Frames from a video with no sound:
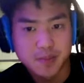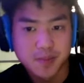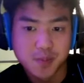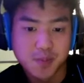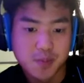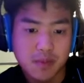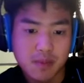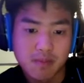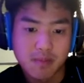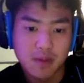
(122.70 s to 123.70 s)

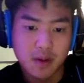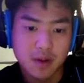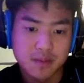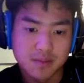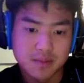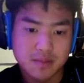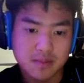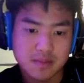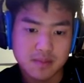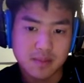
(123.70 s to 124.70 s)

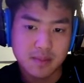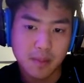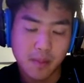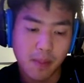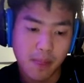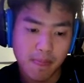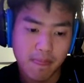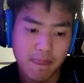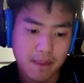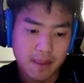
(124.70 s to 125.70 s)

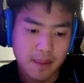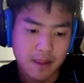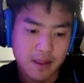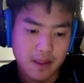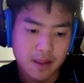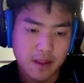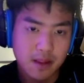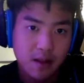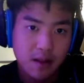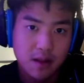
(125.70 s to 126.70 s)

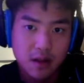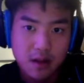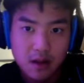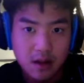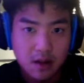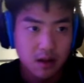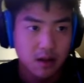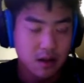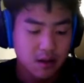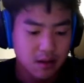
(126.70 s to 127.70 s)

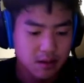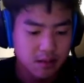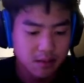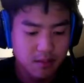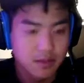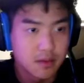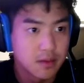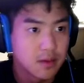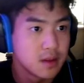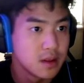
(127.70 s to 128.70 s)

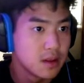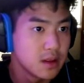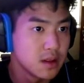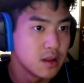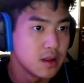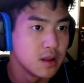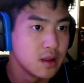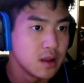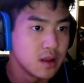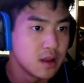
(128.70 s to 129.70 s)

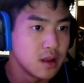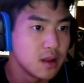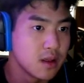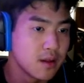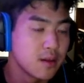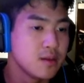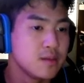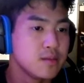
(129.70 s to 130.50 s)
No words are spoken by the person on screen.